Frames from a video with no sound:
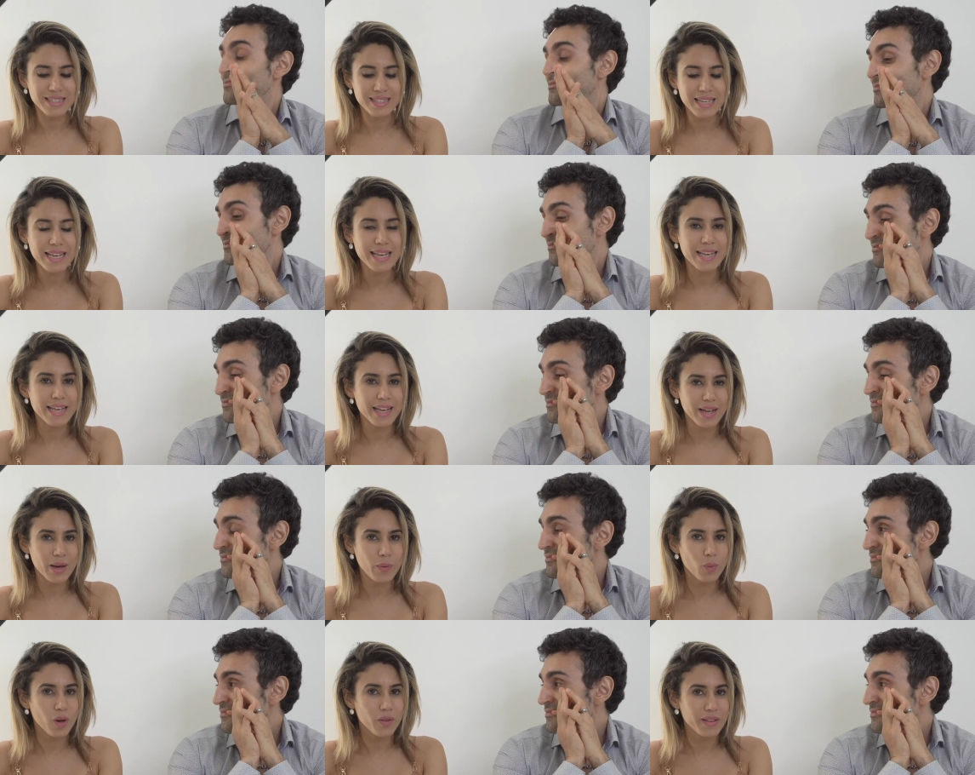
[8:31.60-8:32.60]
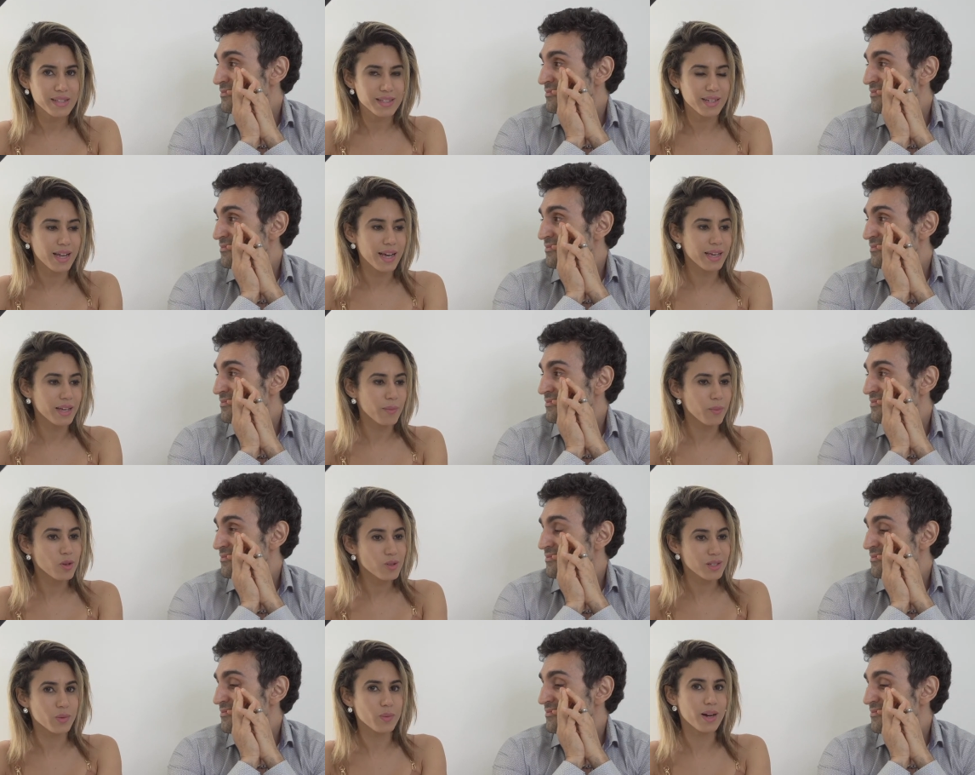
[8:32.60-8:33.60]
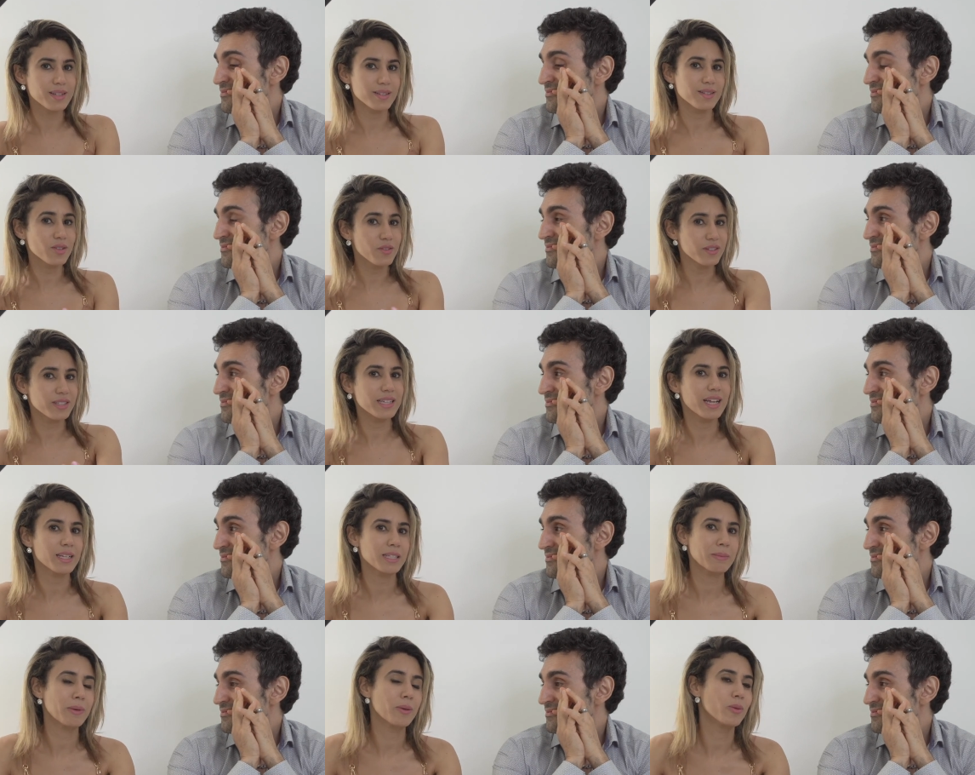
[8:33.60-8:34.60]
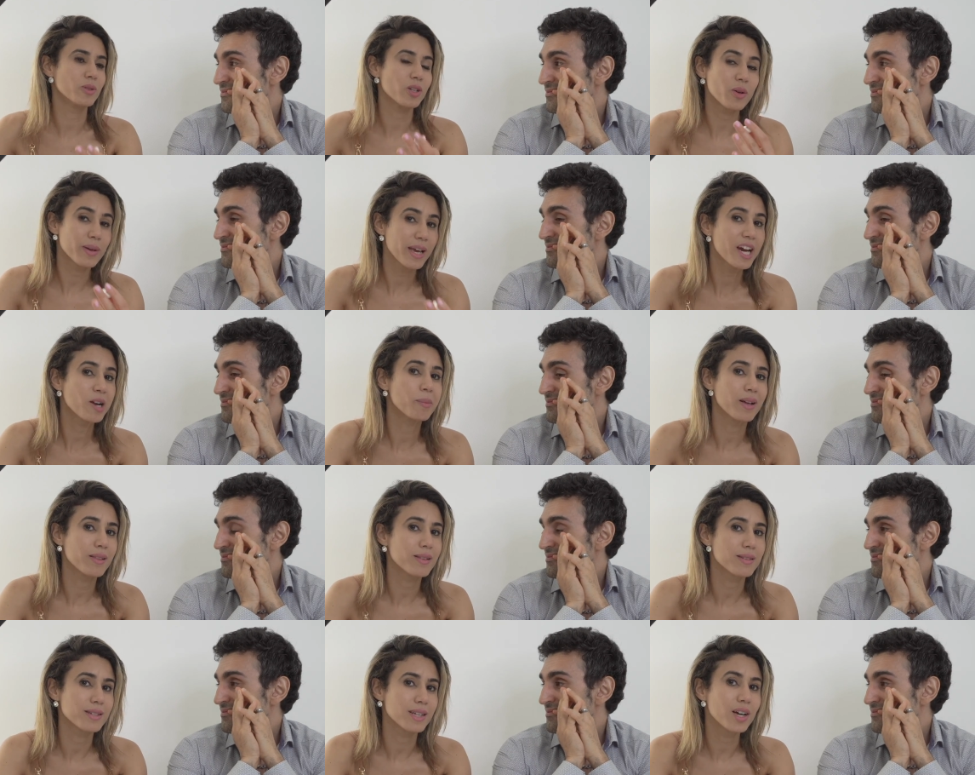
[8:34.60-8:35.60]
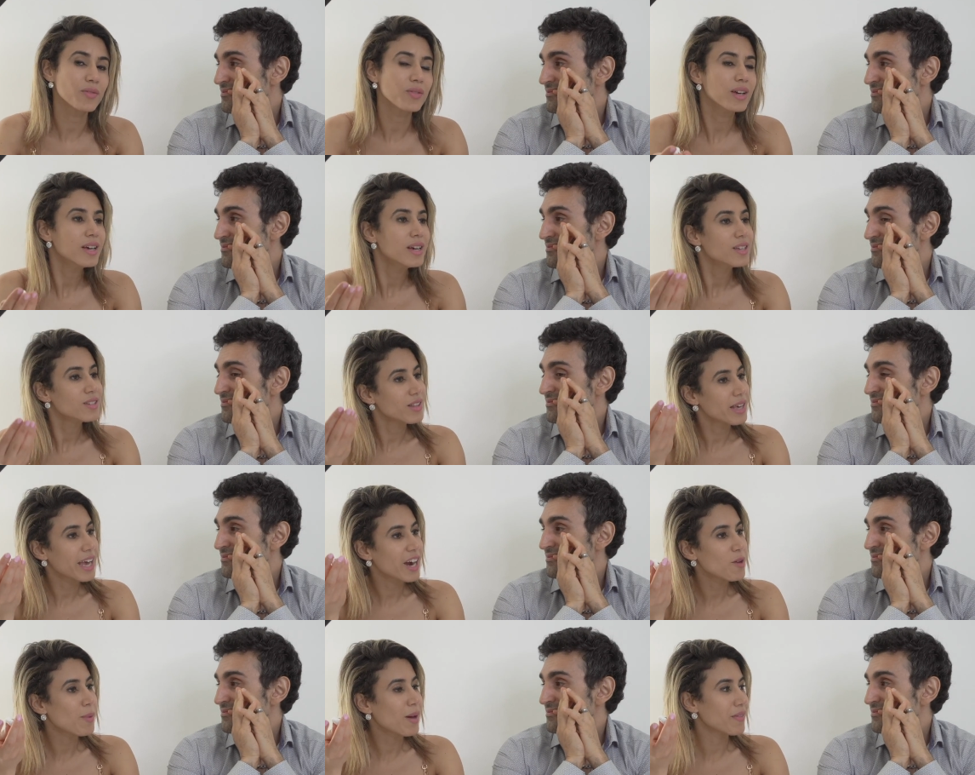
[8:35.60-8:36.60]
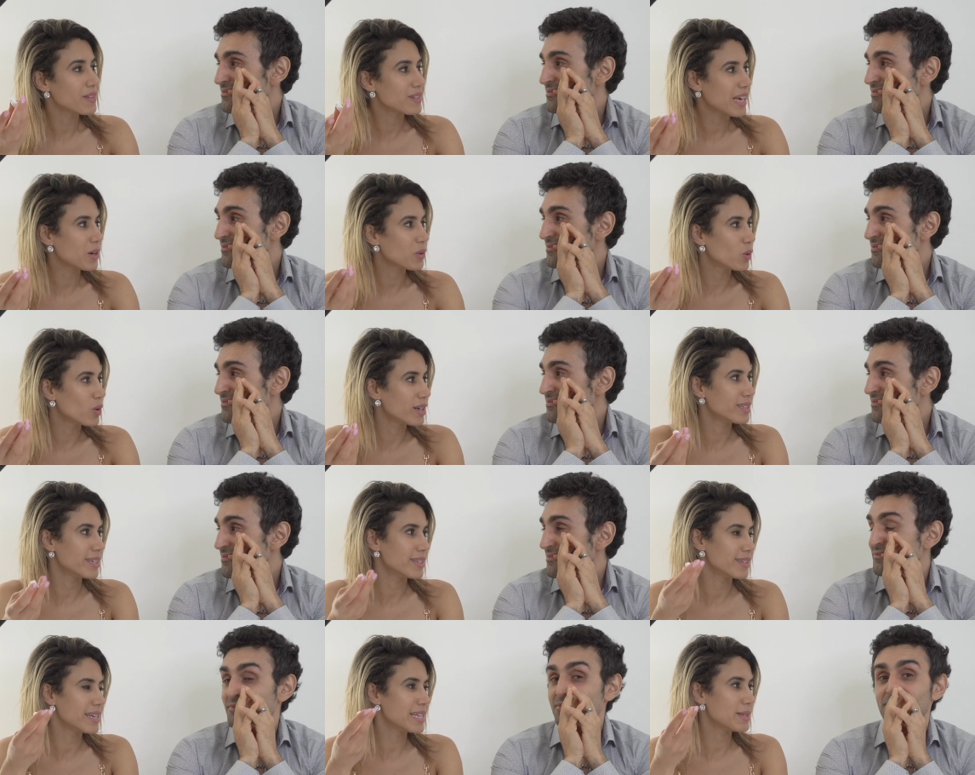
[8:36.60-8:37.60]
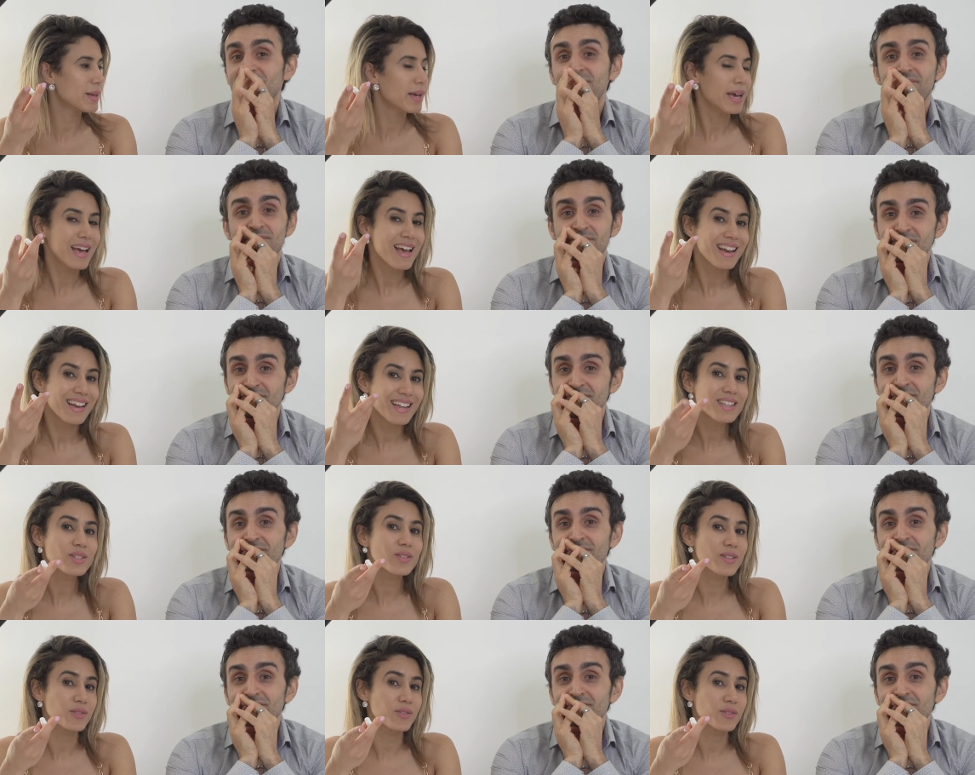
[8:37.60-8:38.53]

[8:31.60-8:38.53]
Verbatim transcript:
Speaker 1: to see what these are like music-wise because obviously like some people don't care about this stuff, so they care about the sound quality. So let's let's do